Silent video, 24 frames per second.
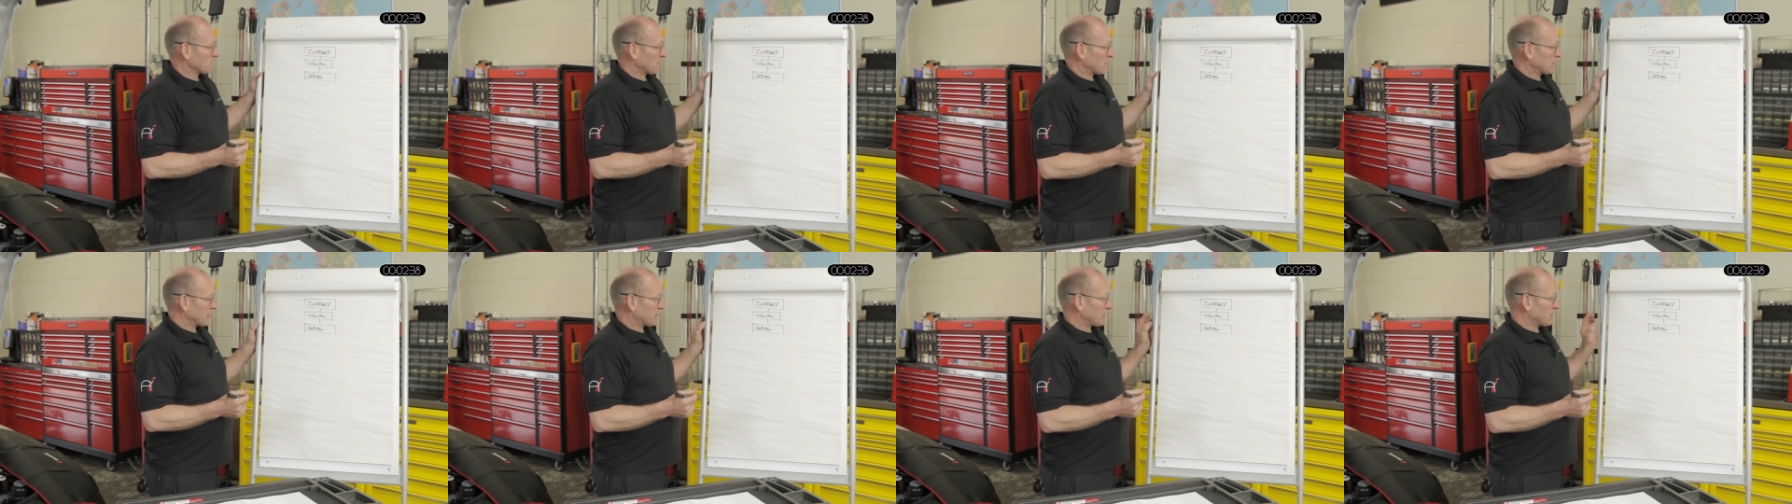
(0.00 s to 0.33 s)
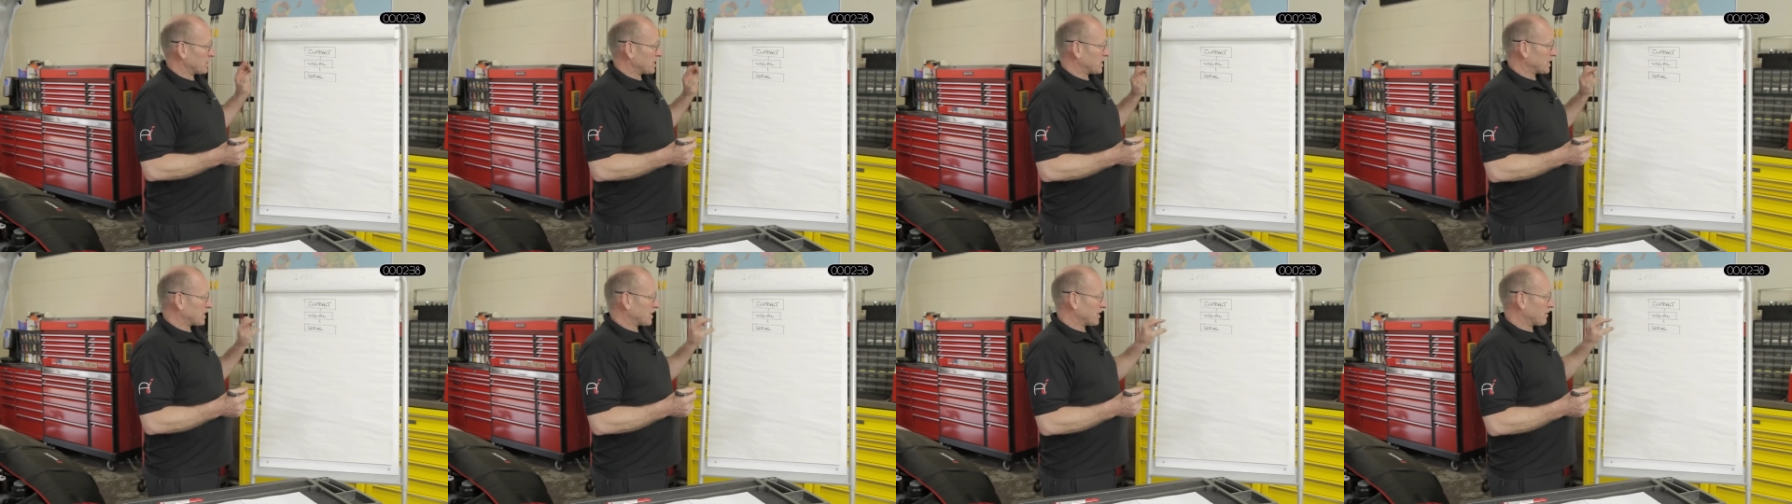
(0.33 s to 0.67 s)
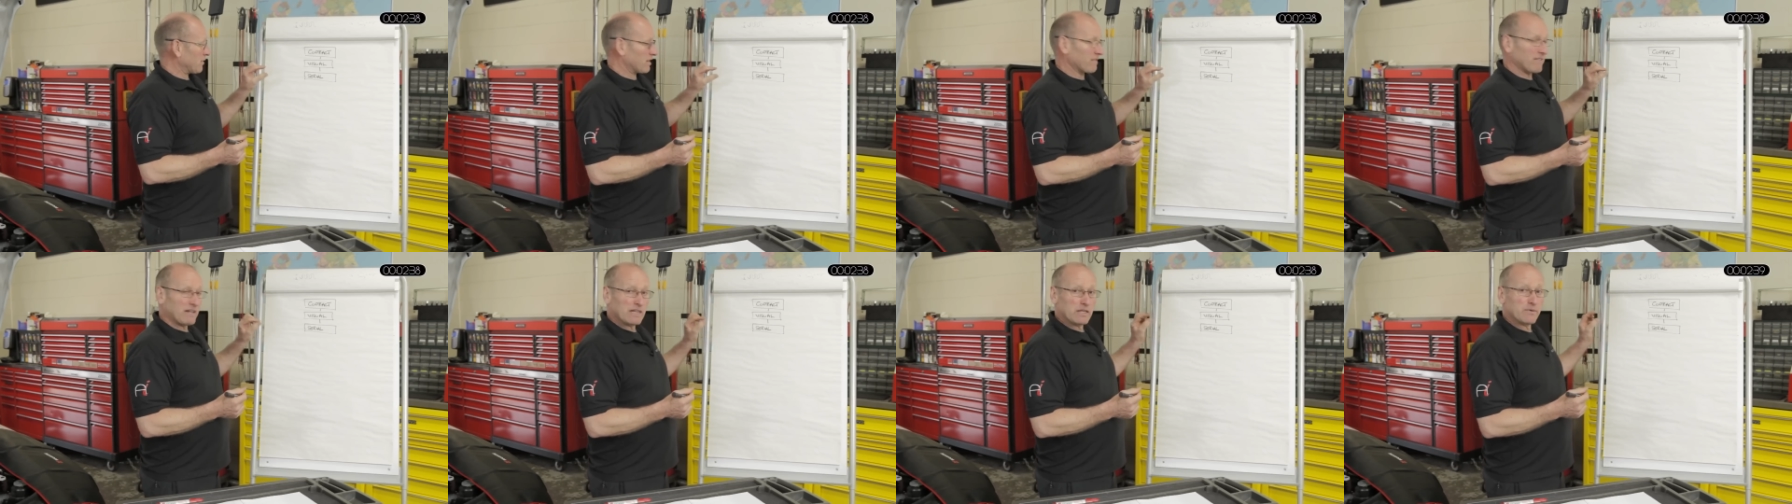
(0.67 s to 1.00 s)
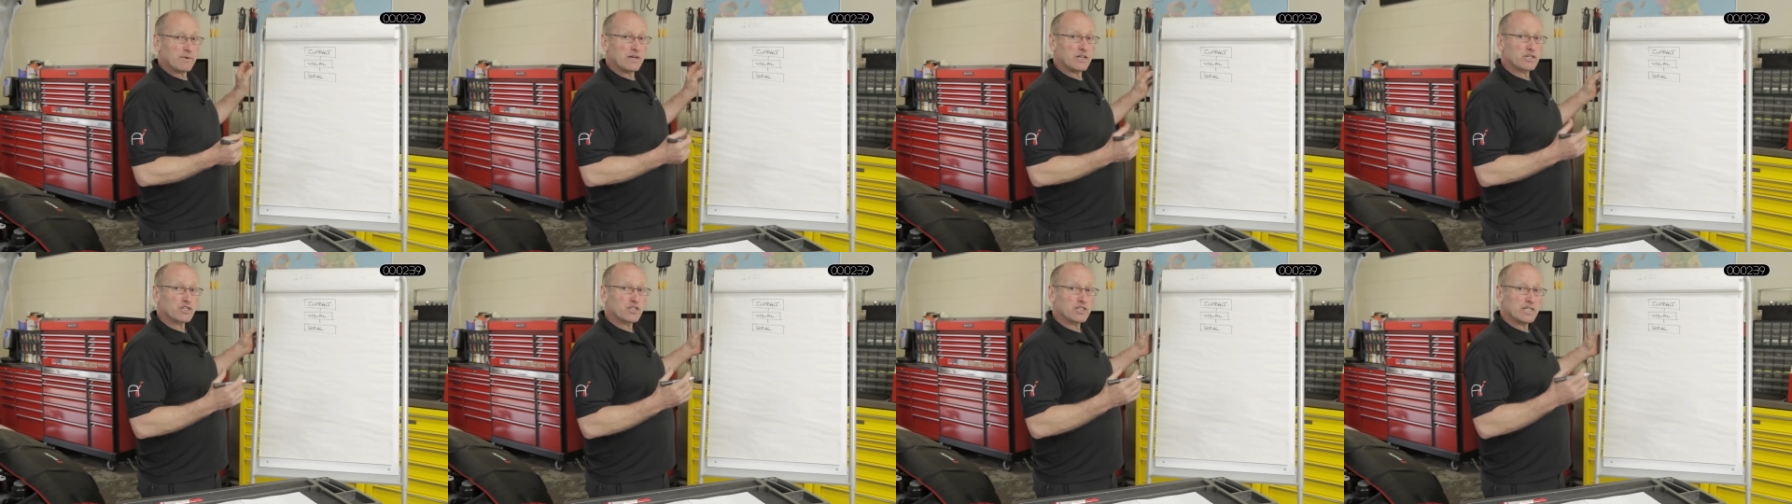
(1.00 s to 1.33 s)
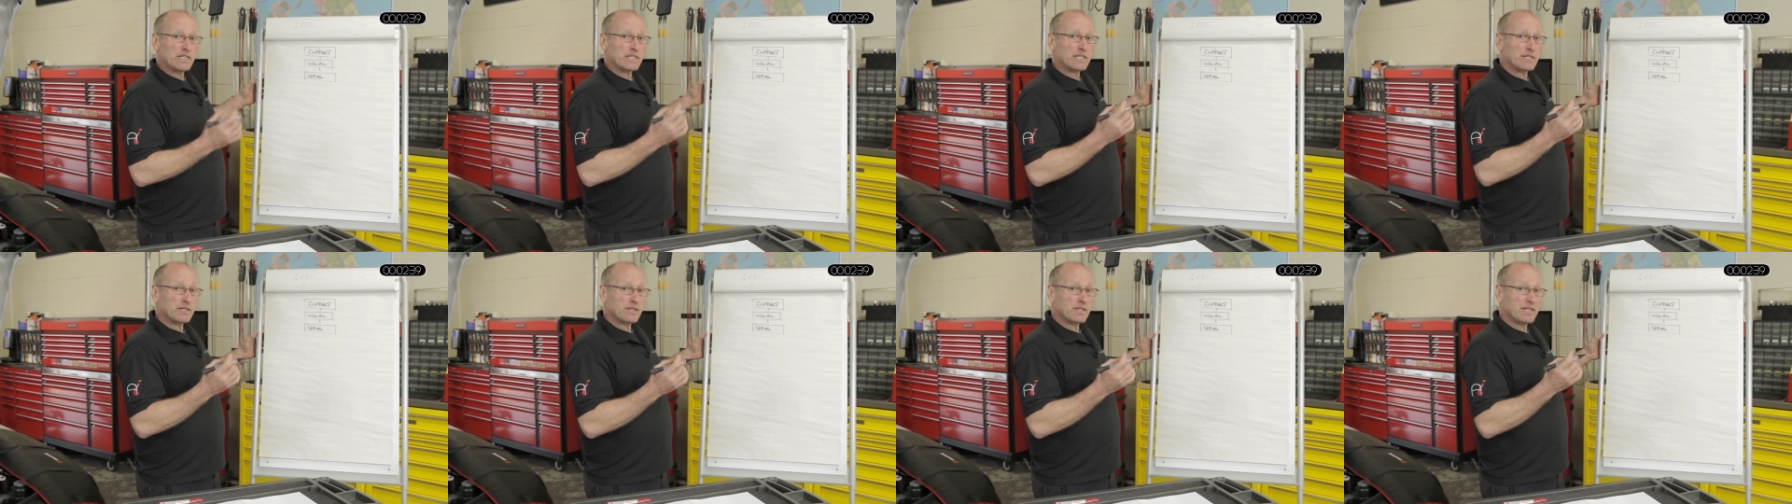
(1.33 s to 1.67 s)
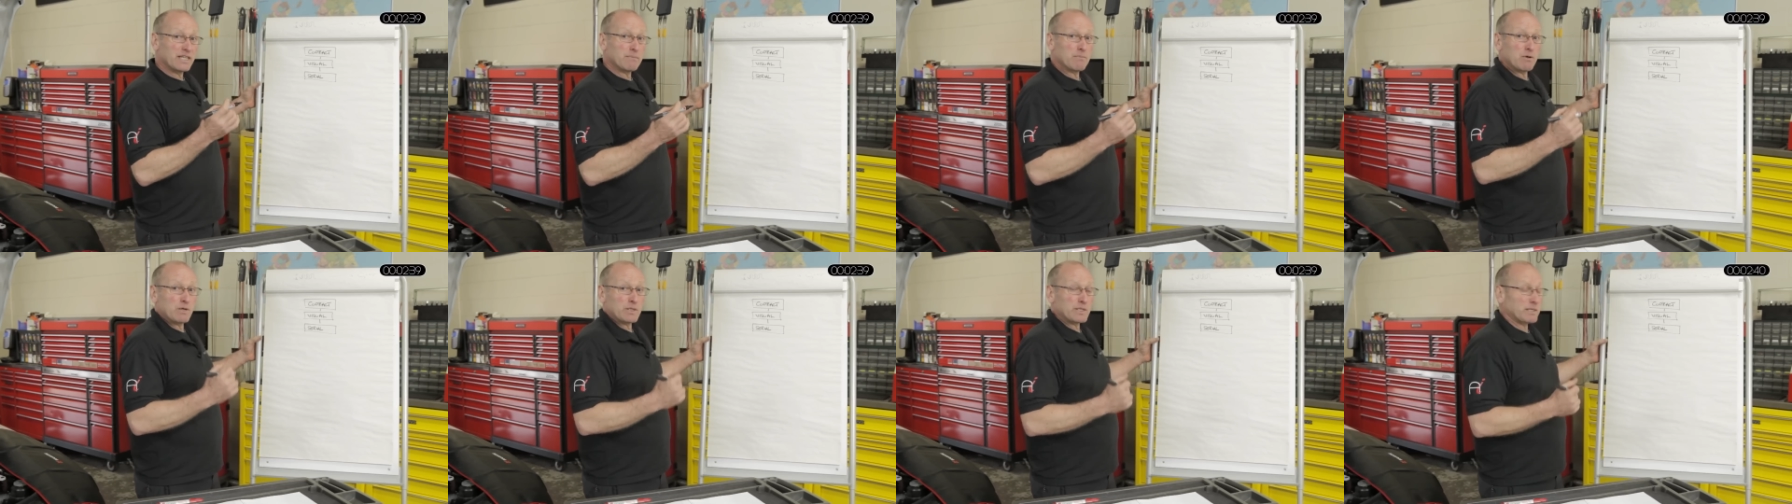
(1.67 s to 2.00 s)
So the serial evaluation is
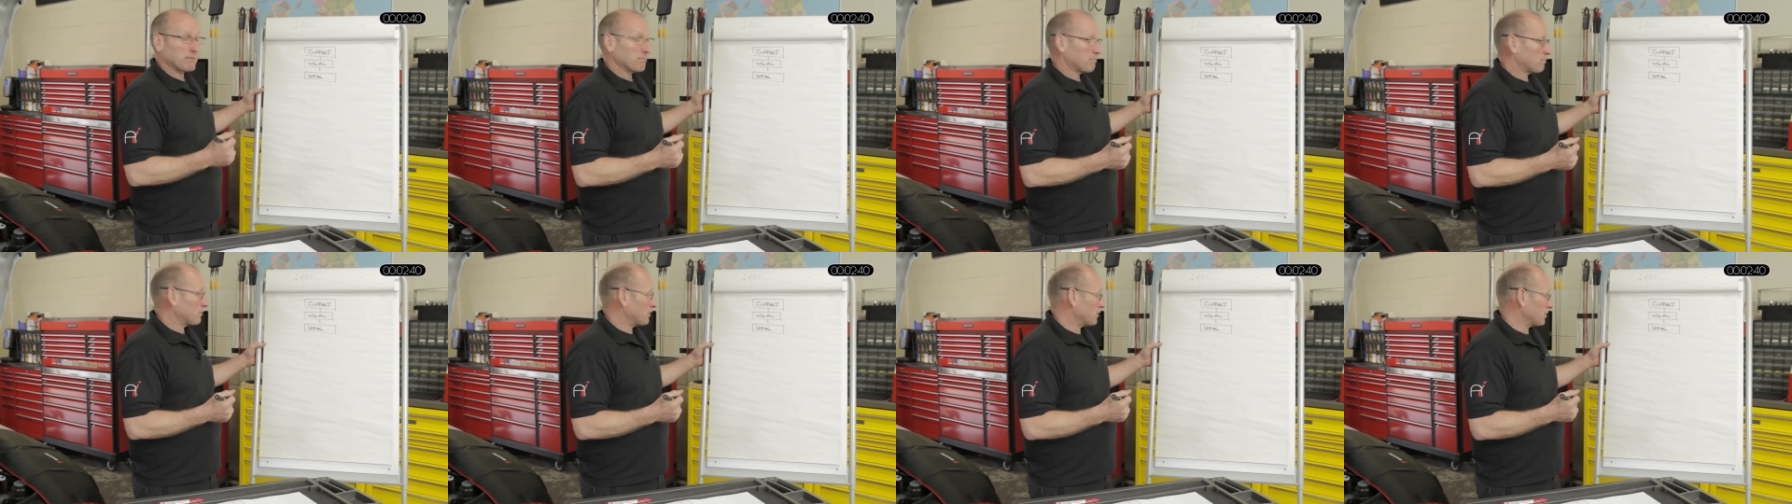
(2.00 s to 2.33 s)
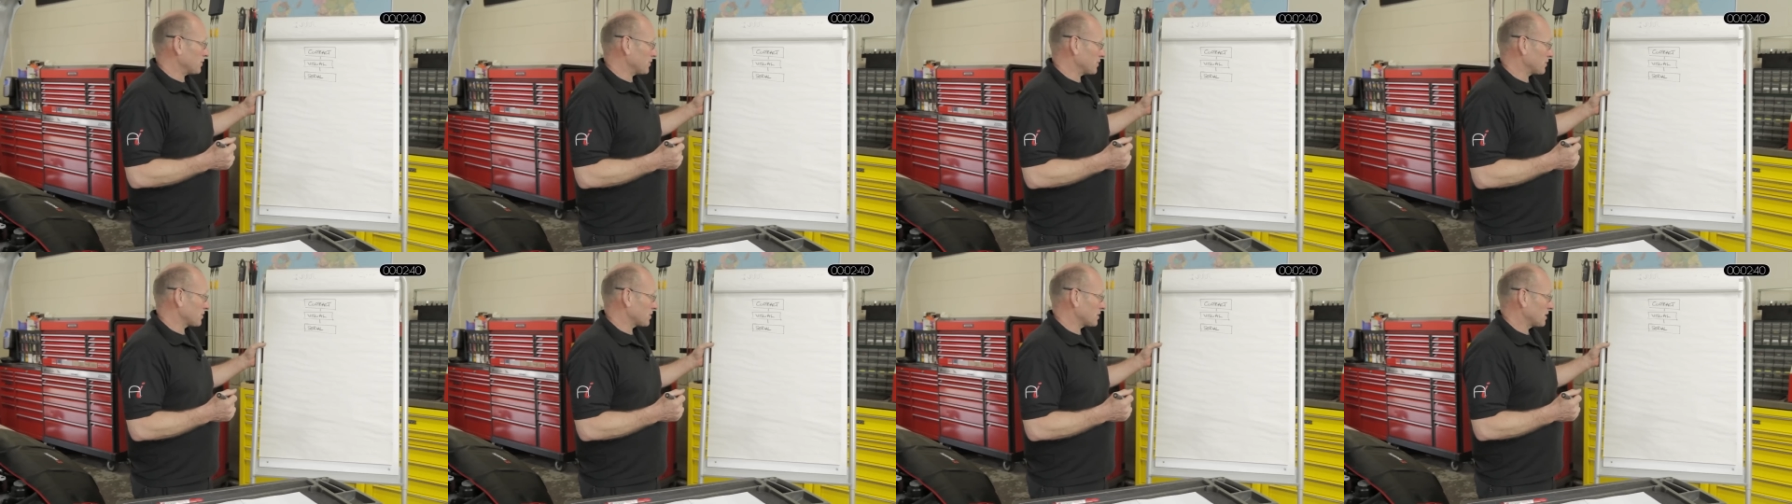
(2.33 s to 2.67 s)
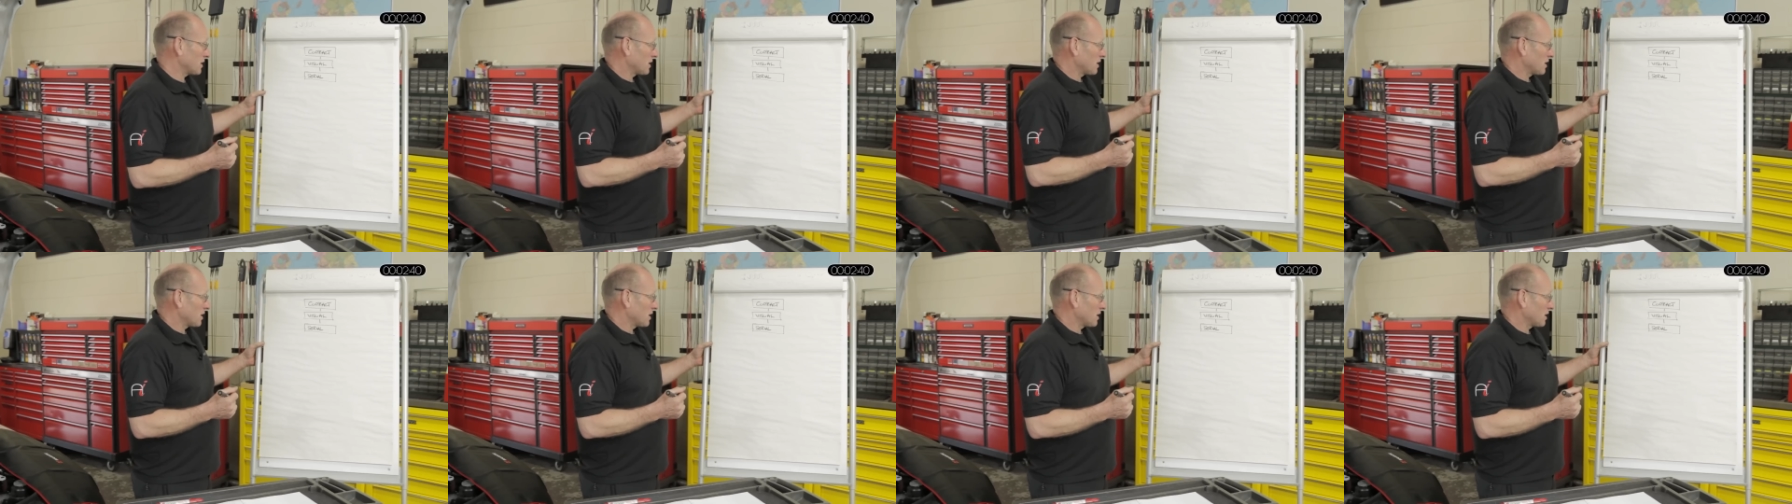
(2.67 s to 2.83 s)
the most important.